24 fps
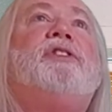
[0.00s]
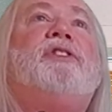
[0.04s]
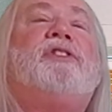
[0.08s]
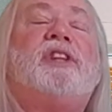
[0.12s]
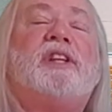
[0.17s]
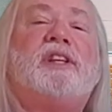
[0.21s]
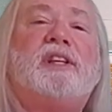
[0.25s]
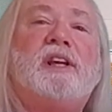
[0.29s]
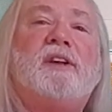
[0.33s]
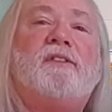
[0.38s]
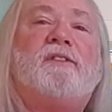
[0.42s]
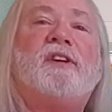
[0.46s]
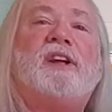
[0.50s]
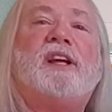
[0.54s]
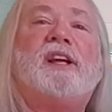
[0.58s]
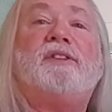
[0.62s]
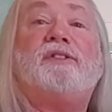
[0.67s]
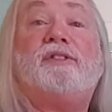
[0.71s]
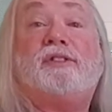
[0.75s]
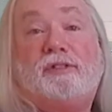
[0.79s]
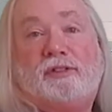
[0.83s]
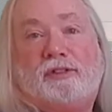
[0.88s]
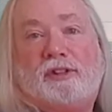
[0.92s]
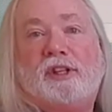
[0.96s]

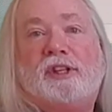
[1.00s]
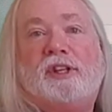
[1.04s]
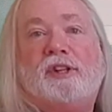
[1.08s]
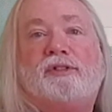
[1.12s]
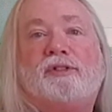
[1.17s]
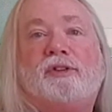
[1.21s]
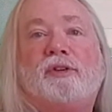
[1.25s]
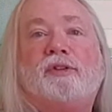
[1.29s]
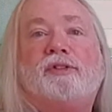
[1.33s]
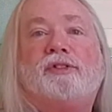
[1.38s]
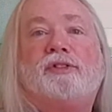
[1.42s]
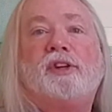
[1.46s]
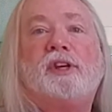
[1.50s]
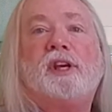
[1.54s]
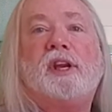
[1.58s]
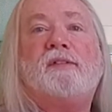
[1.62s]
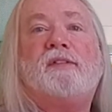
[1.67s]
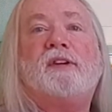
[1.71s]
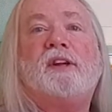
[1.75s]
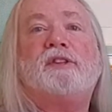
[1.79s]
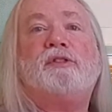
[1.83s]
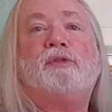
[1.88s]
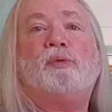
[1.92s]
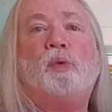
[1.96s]
statistical
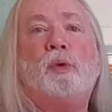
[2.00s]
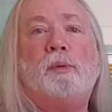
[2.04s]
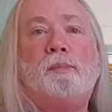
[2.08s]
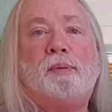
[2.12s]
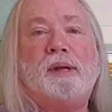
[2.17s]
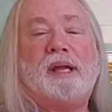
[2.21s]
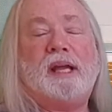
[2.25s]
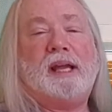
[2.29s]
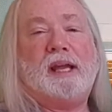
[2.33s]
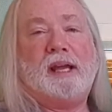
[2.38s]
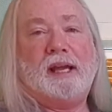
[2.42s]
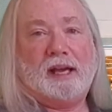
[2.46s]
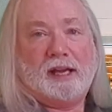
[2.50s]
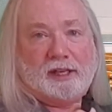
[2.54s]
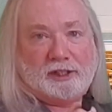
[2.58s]
significance would be